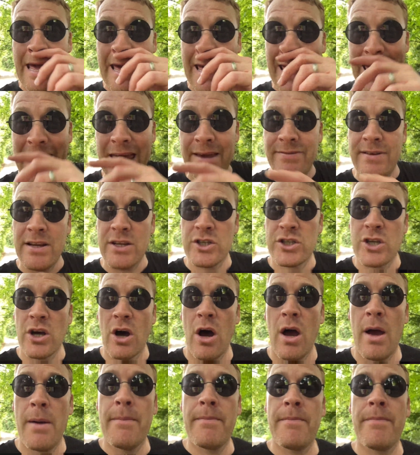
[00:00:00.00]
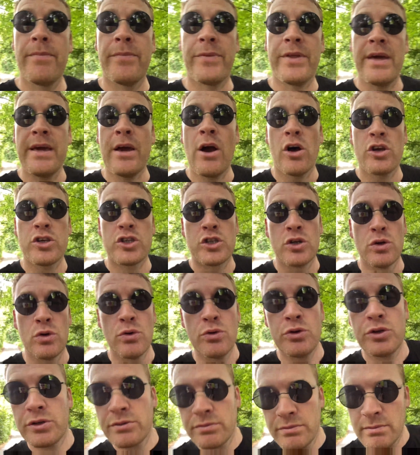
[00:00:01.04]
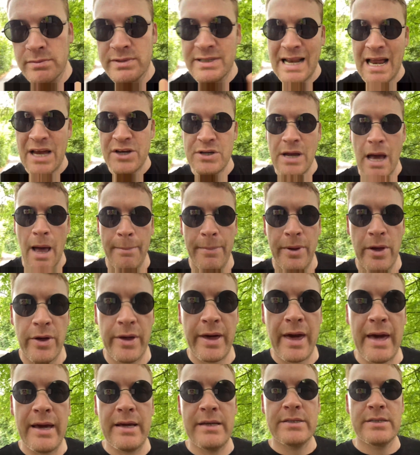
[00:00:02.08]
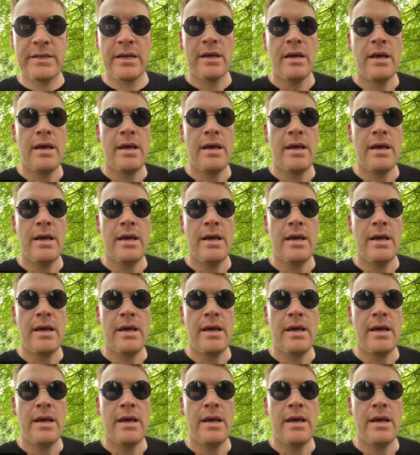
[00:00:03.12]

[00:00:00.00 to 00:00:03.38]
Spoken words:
Evening time, the hostels / albergues,